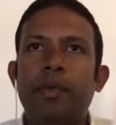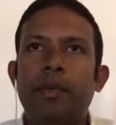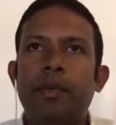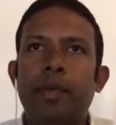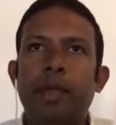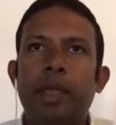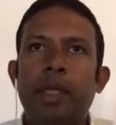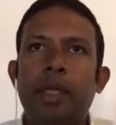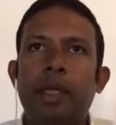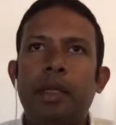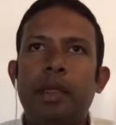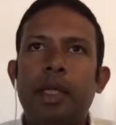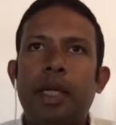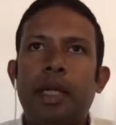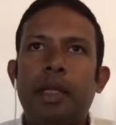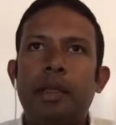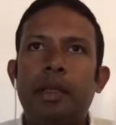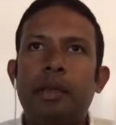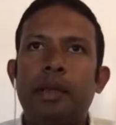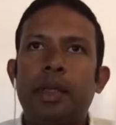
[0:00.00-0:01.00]
we
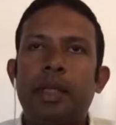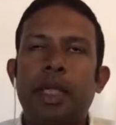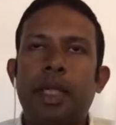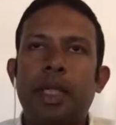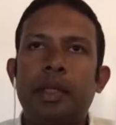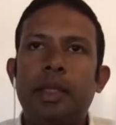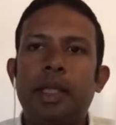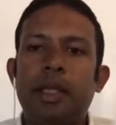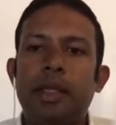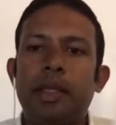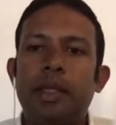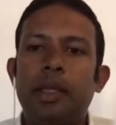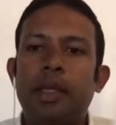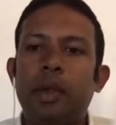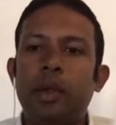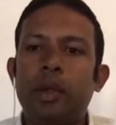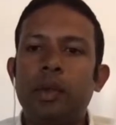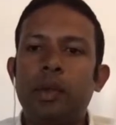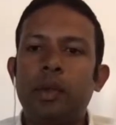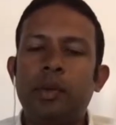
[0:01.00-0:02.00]
transacted
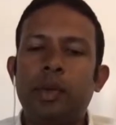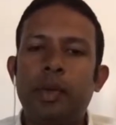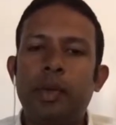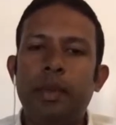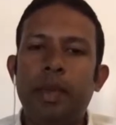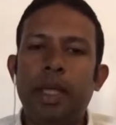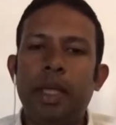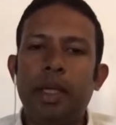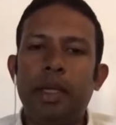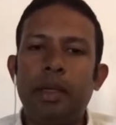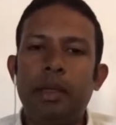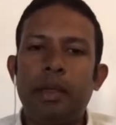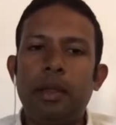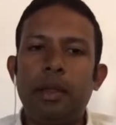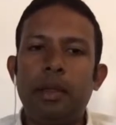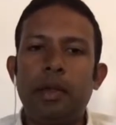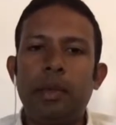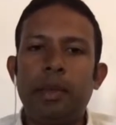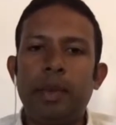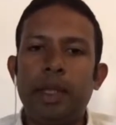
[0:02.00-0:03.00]
close to 4 billion
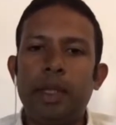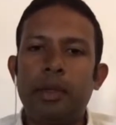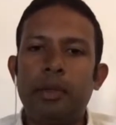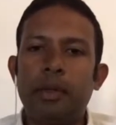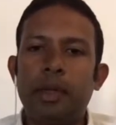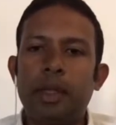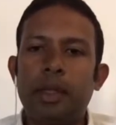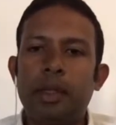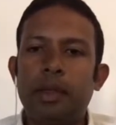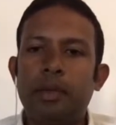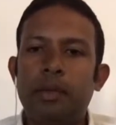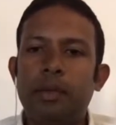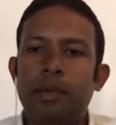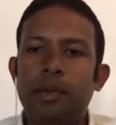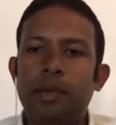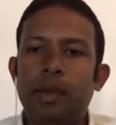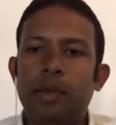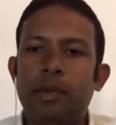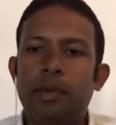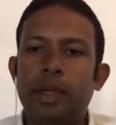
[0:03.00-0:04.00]
rupees worth of
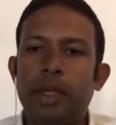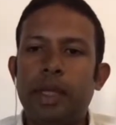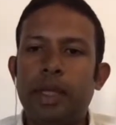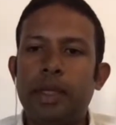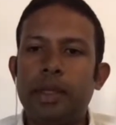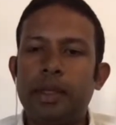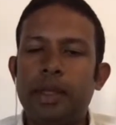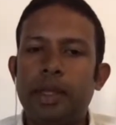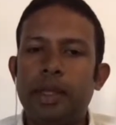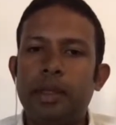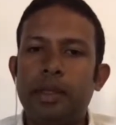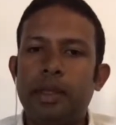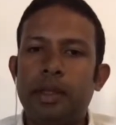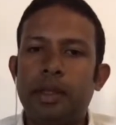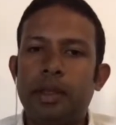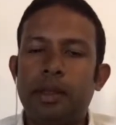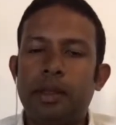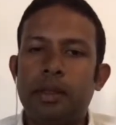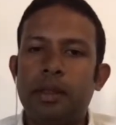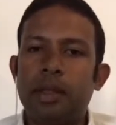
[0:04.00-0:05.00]
real estate
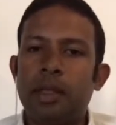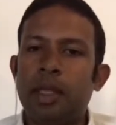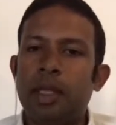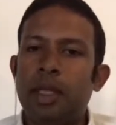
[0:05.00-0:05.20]
since